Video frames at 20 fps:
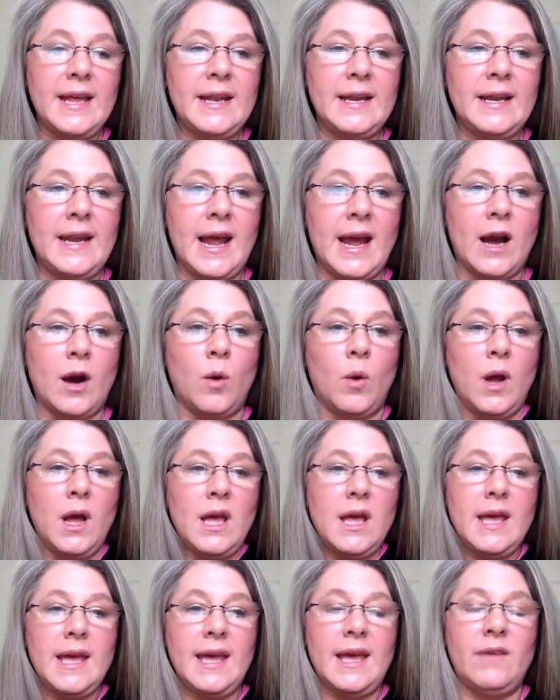Now,
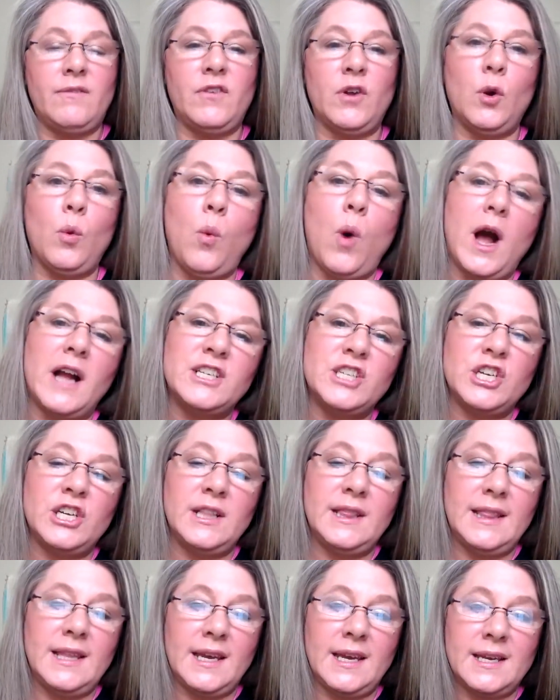if you're
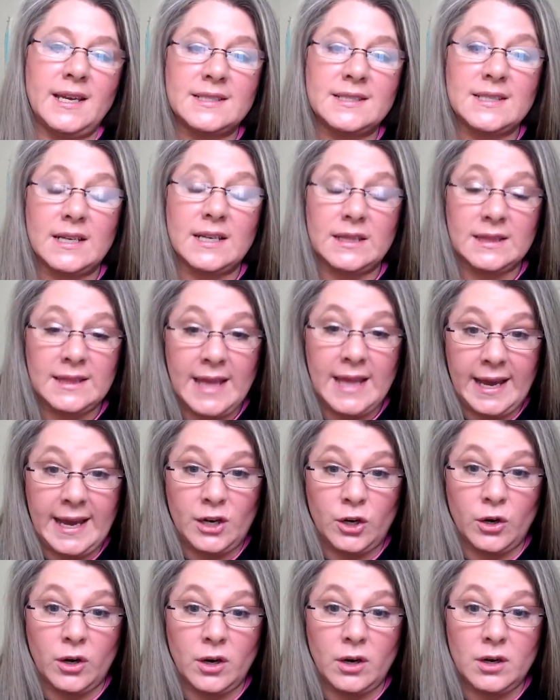watching this
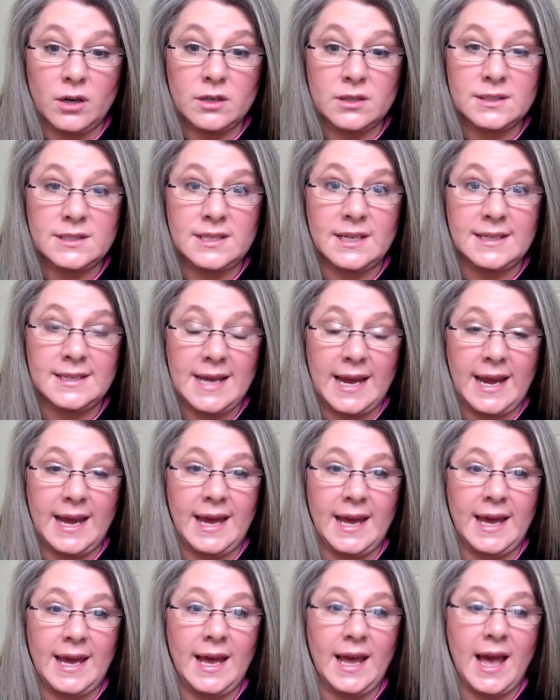later
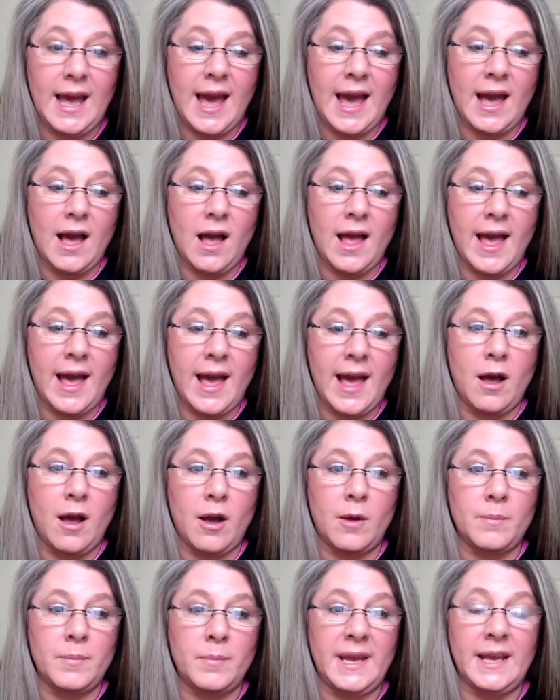today
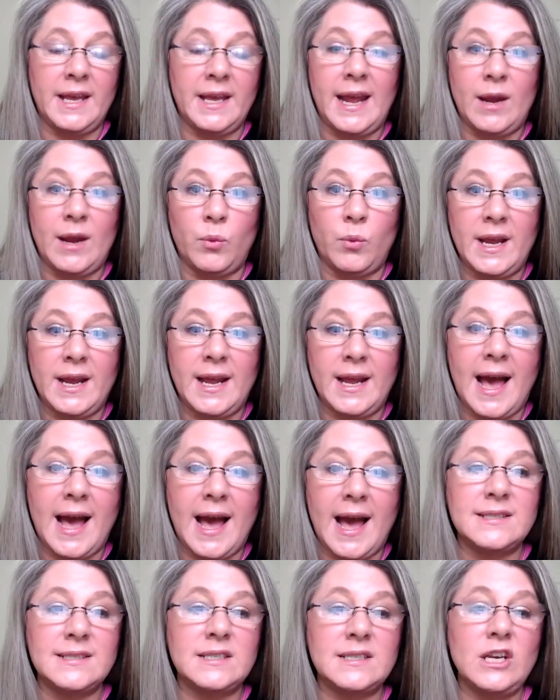um, in a
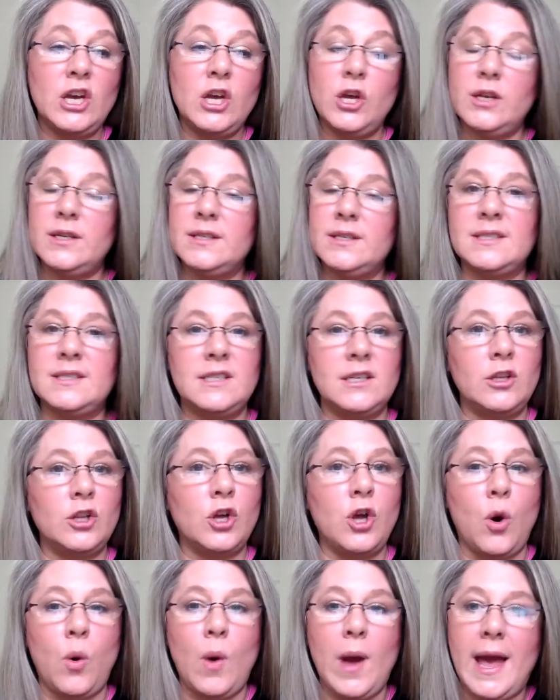recast, still
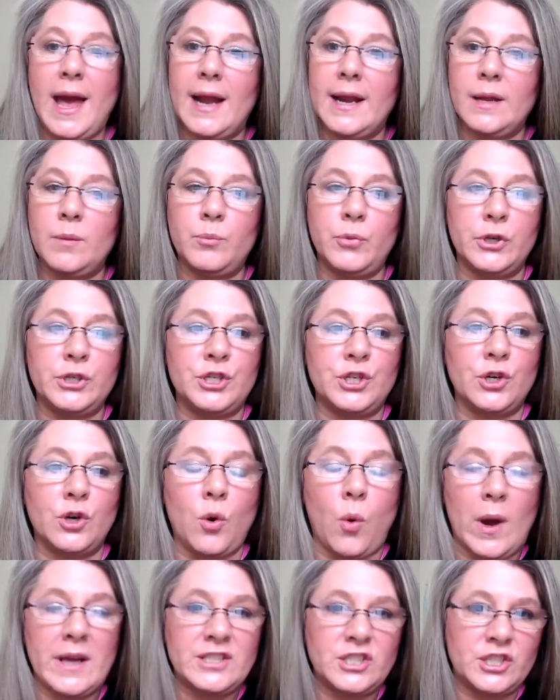go ahead and put your
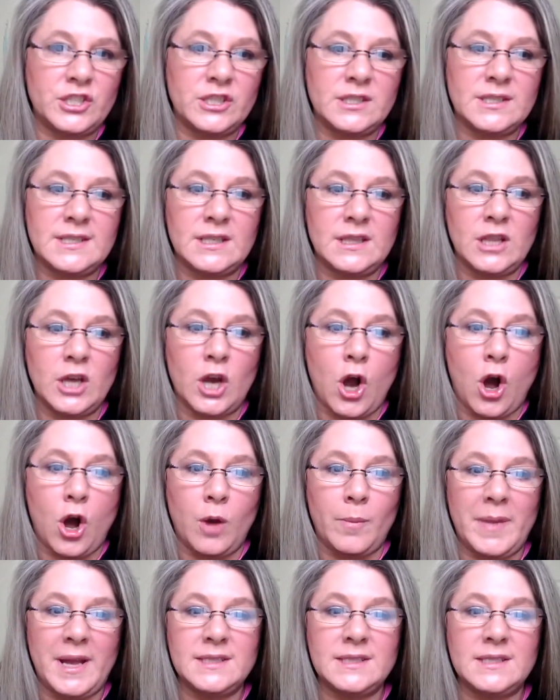questions in the
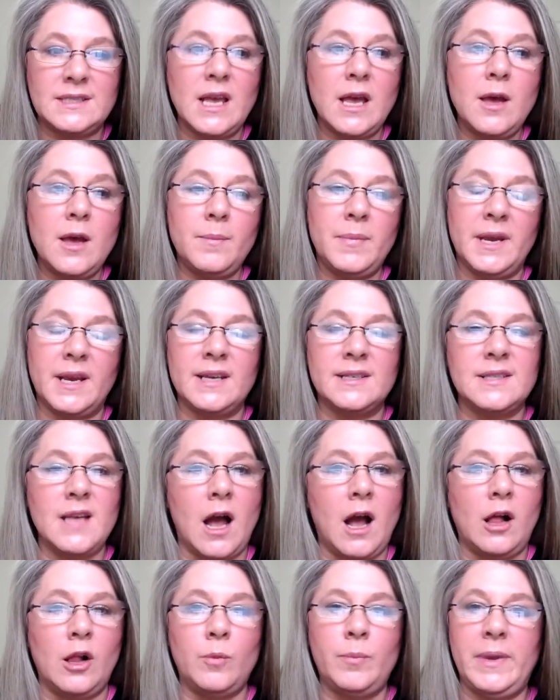comments because
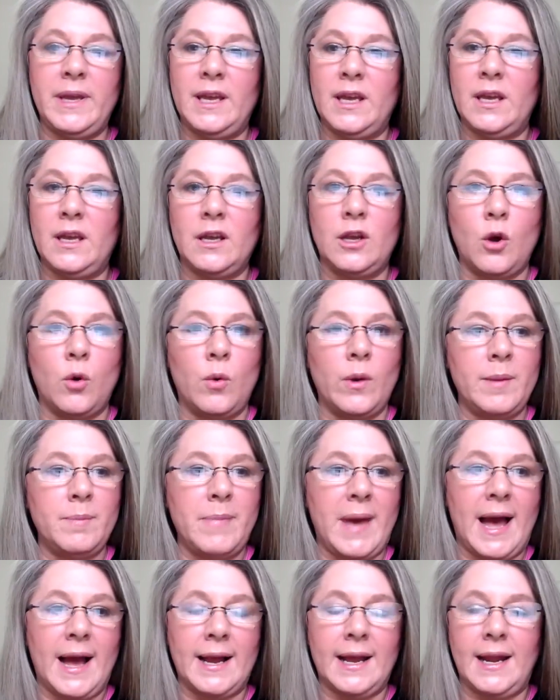I'll be going
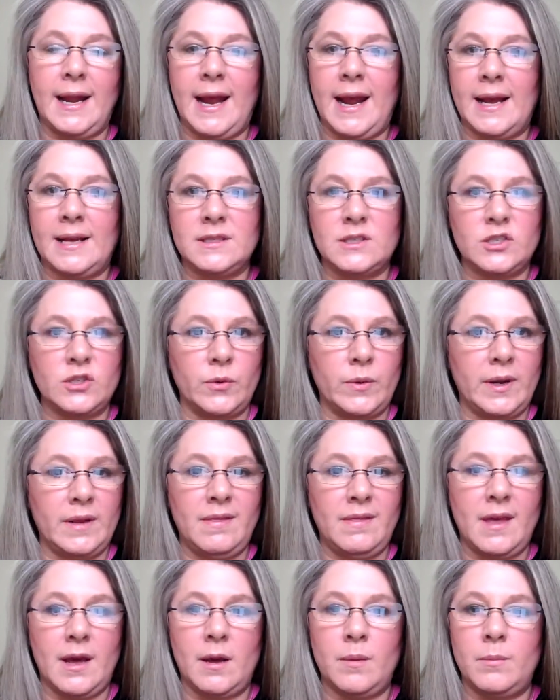back and answering
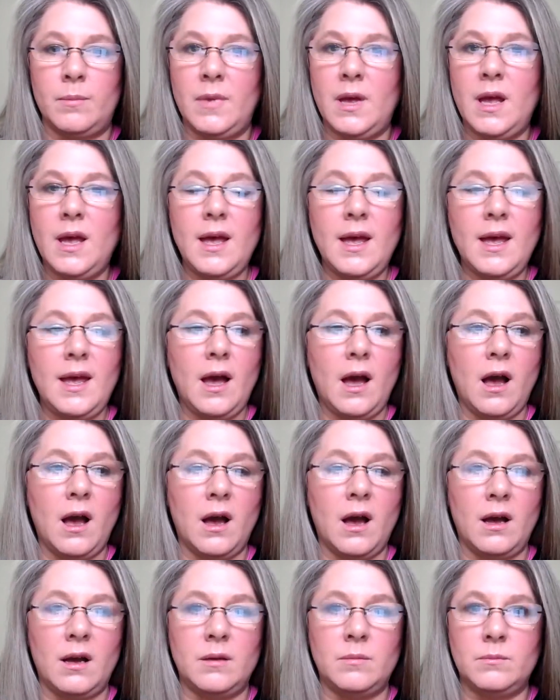them
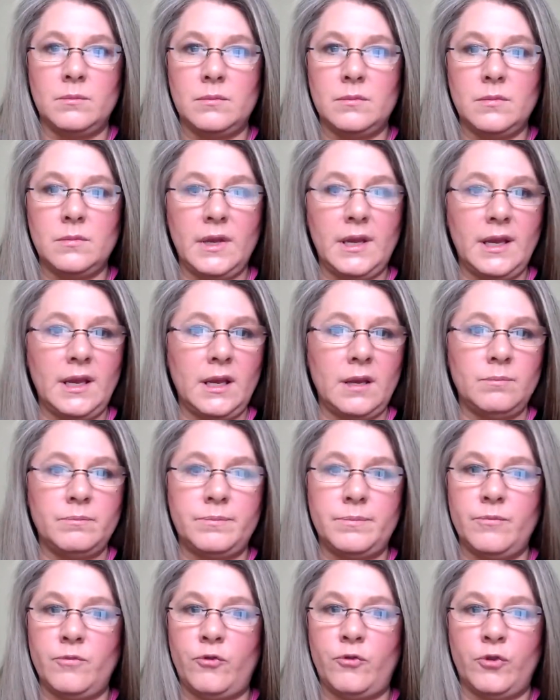um,
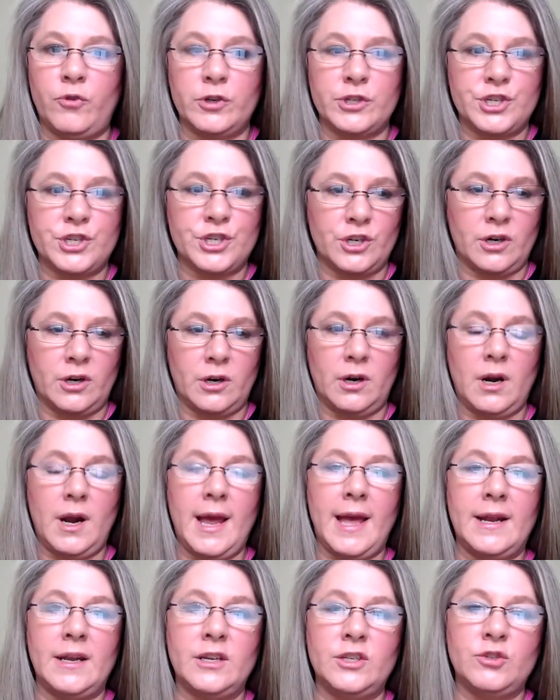for sure
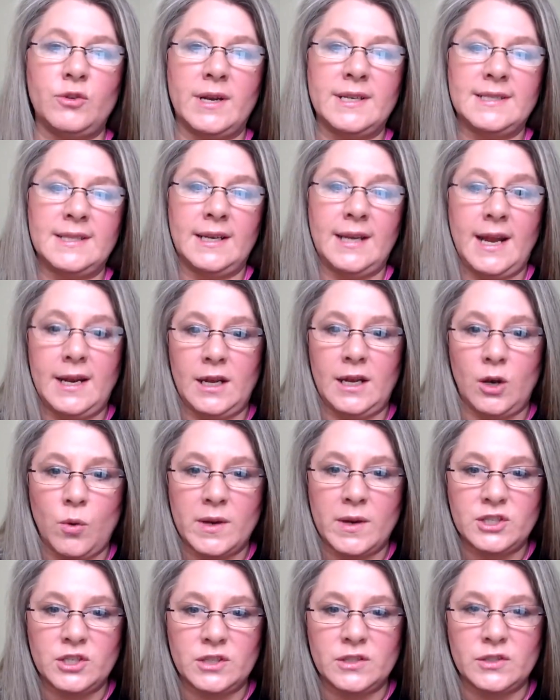and addressing any
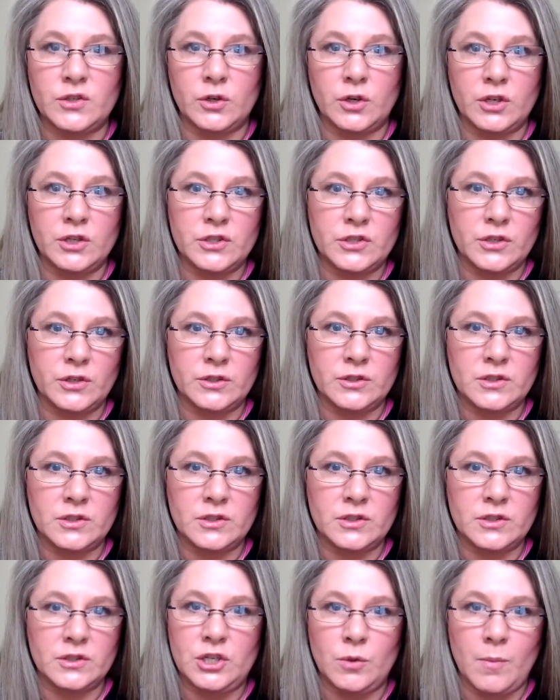questions or concerns
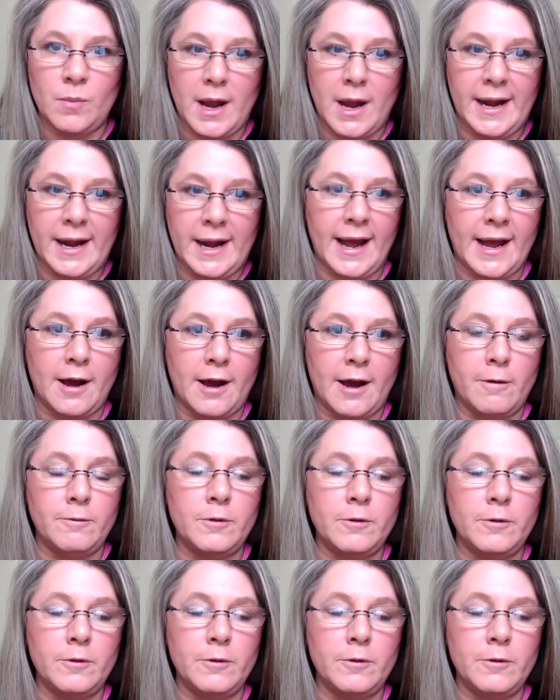that you might have.